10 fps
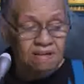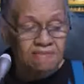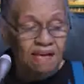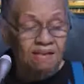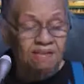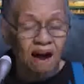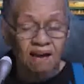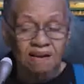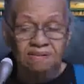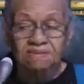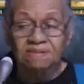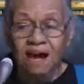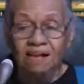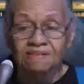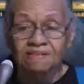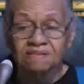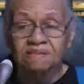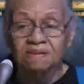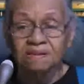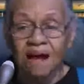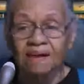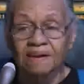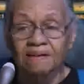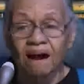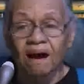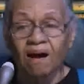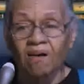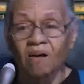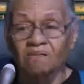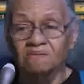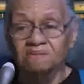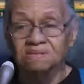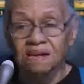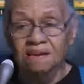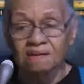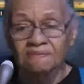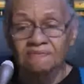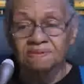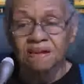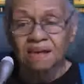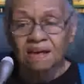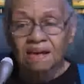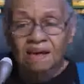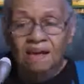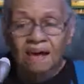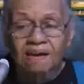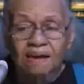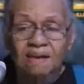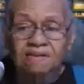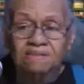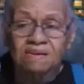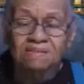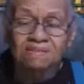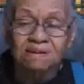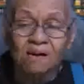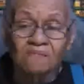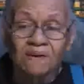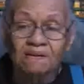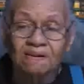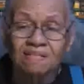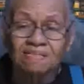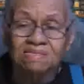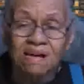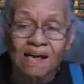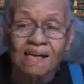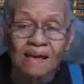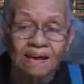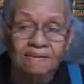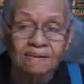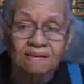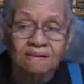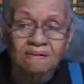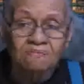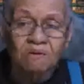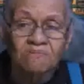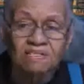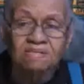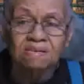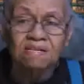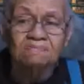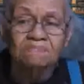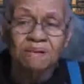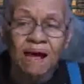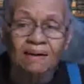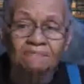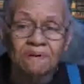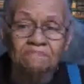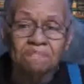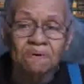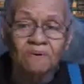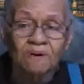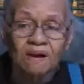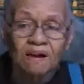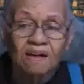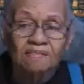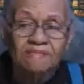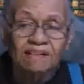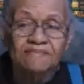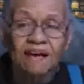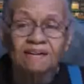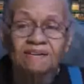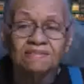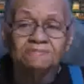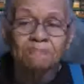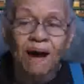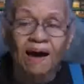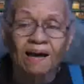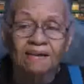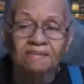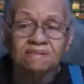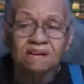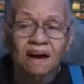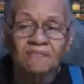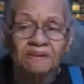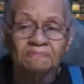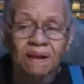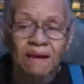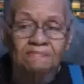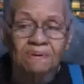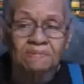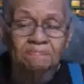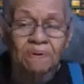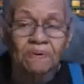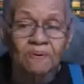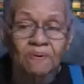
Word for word: they taught us not to like our own selves. And it's, it's so very sad when we see black people that they despise other black people.